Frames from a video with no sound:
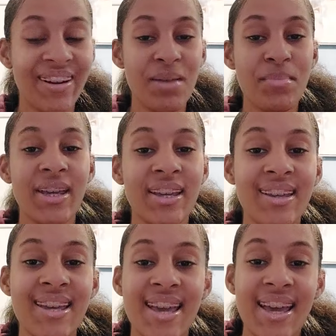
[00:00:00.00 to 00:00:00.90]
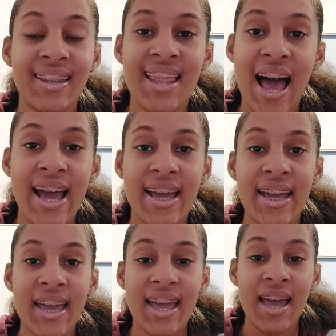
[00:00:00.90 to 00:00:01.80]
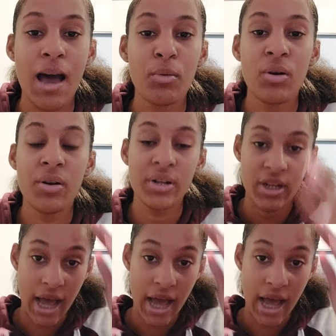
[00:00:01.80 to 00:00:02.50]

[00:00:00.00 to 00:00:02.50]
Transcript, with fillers: what I mean? Like I'm gonna